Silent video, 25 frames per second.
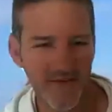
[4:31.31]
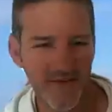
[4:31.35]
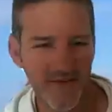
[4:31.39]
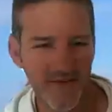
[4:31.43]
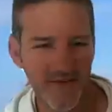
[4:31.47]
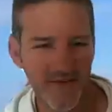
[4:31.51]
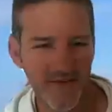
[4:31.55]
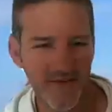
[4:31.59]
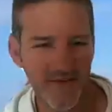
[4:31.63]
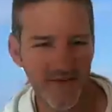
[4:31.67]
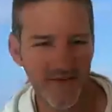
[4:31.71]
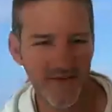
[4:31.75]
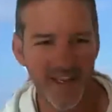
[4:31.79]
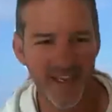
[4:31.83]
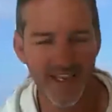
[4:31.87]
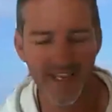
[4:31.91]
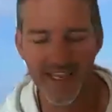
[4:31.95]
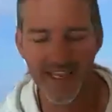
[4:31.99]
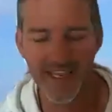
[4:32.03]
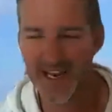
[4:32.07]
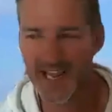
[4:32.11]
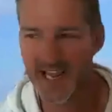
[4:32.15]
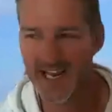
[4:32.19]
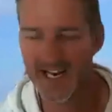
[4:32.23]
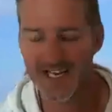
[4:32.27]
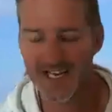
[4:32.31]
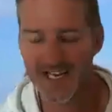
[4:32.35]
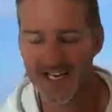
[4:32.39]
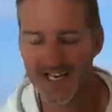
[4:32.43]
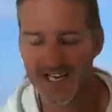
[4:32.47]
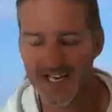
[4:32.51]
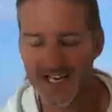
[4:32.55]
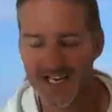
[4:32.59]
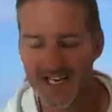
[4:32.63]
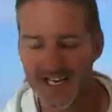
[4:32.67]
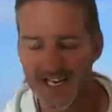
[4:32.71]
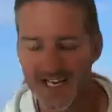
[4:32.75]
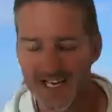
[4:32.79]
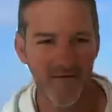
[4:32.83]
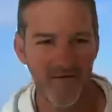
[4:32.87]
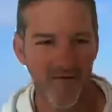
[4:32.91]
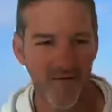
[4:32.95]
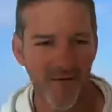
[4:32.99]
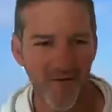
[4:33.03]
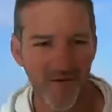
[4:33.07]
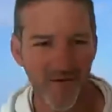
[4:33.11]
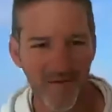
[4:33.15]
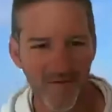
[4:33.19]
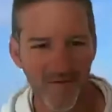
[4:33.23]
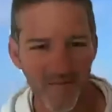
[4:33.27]
from me in any shape or
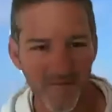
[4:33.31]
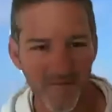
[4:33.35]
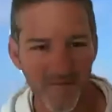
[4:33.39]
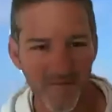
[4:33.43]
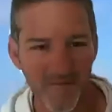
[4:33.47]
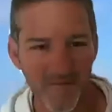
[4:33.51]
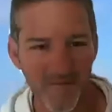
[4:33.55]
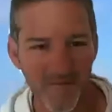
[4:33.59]
form.